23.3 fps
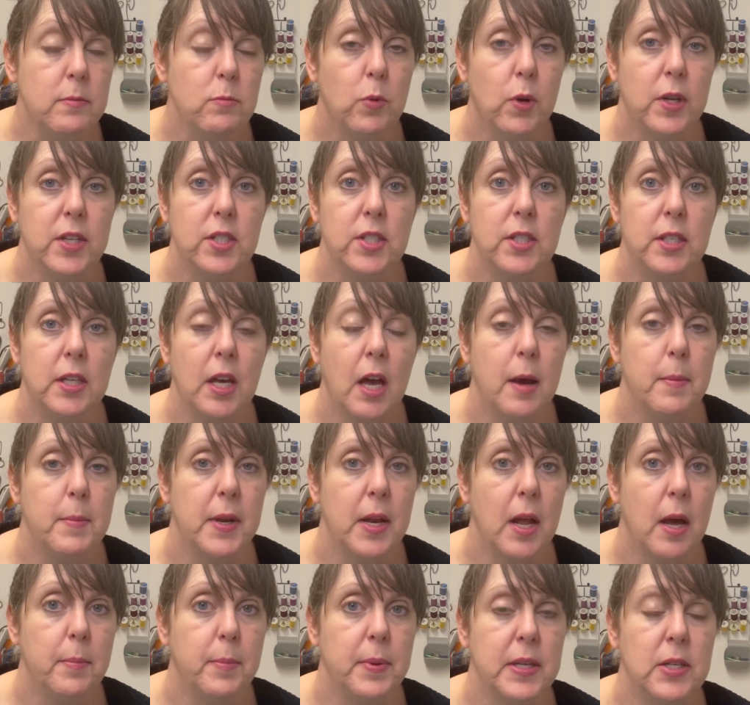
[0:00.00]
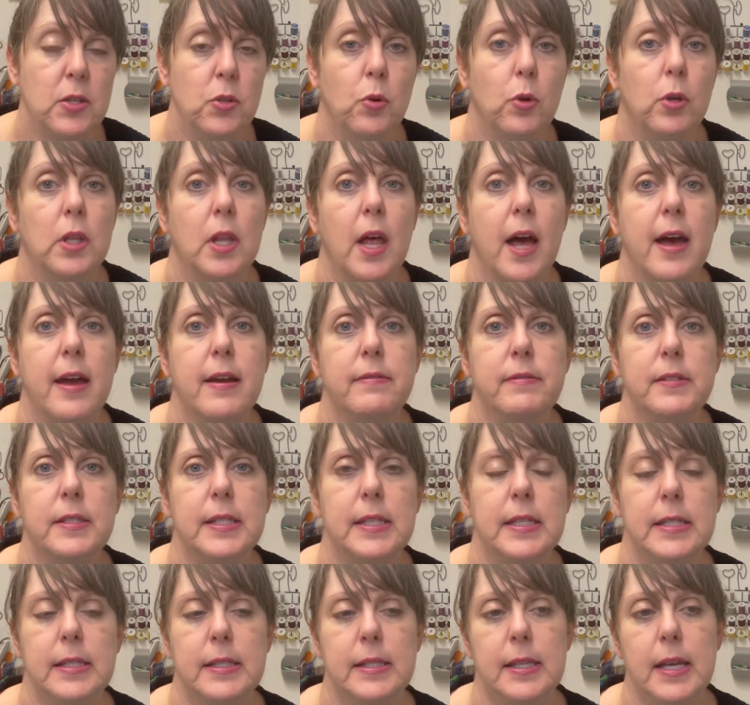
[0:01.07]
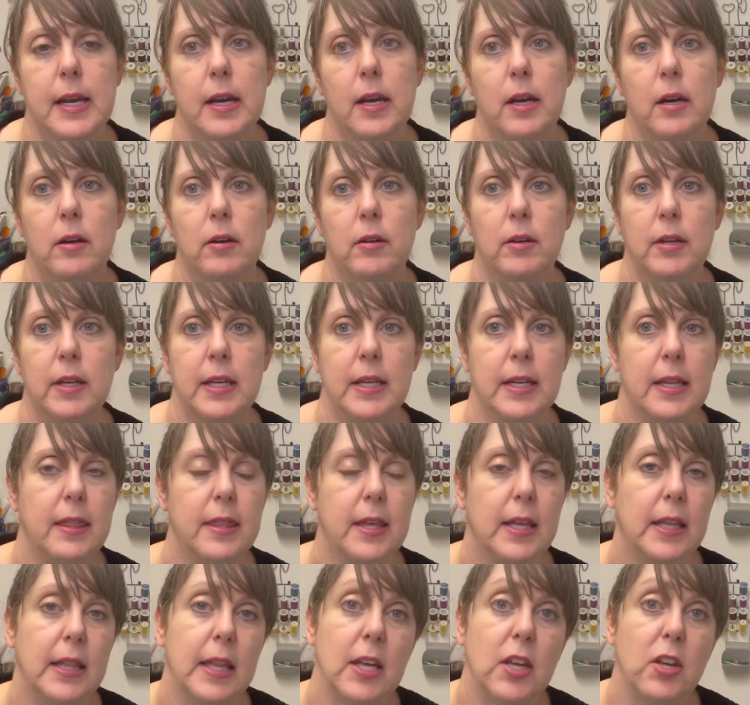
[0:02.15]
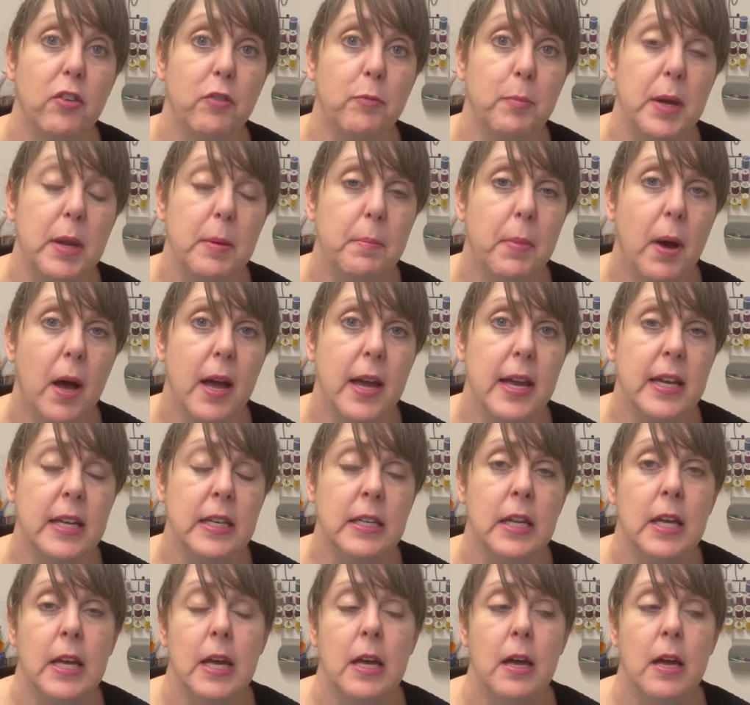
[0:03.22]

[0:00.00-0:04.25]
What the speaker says: What's coming up in your lives? Is there anything that you've been buying?